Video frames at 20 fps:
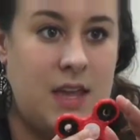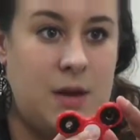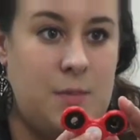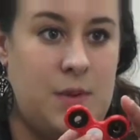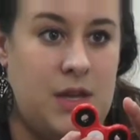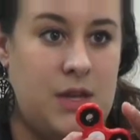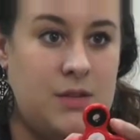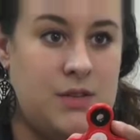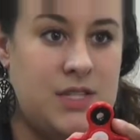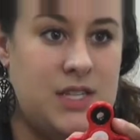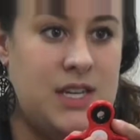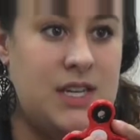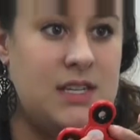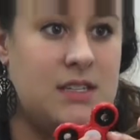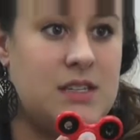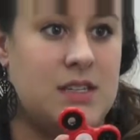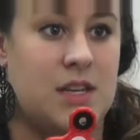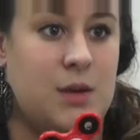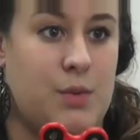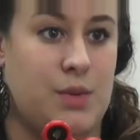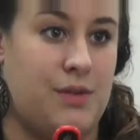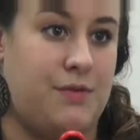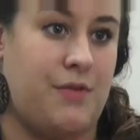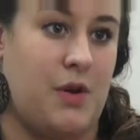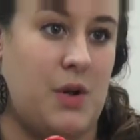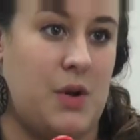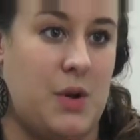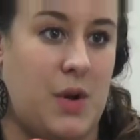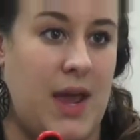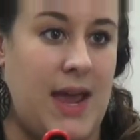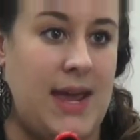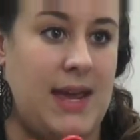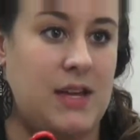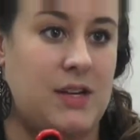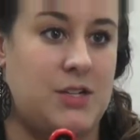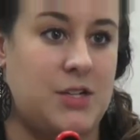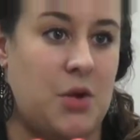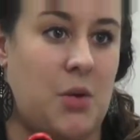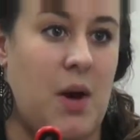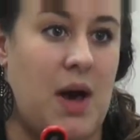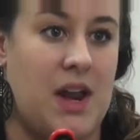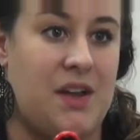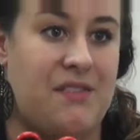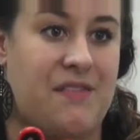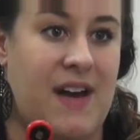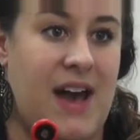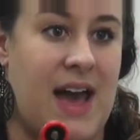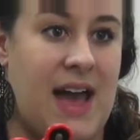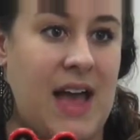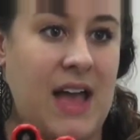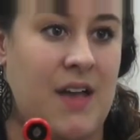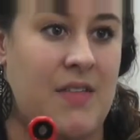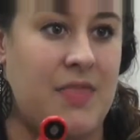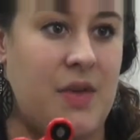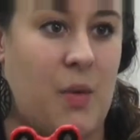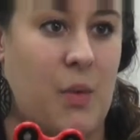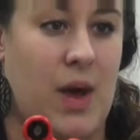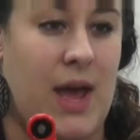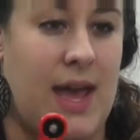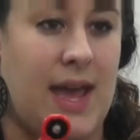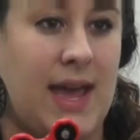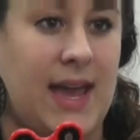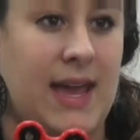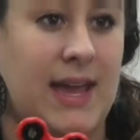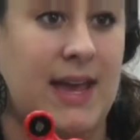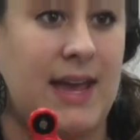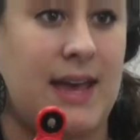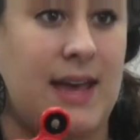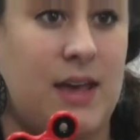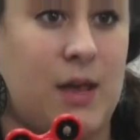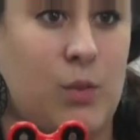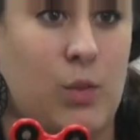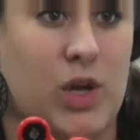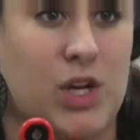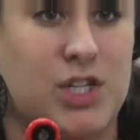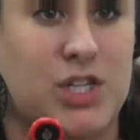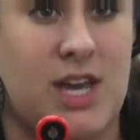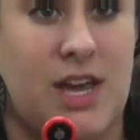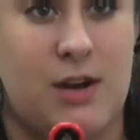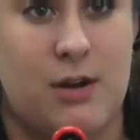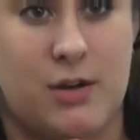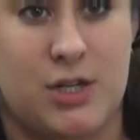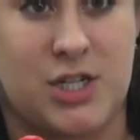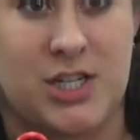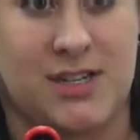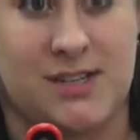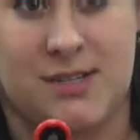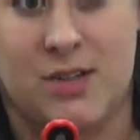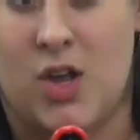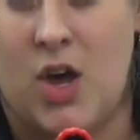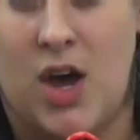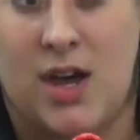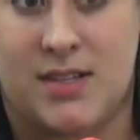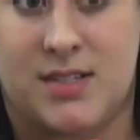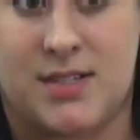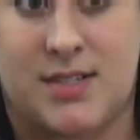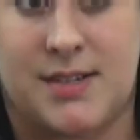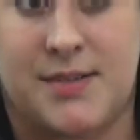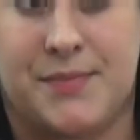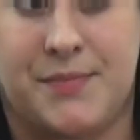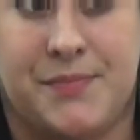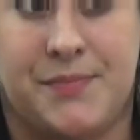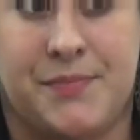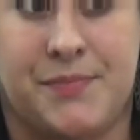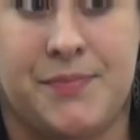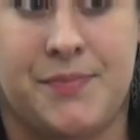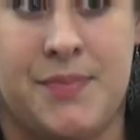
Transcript: they can be used easily with a photo gate to quantify the way in which energy is lost.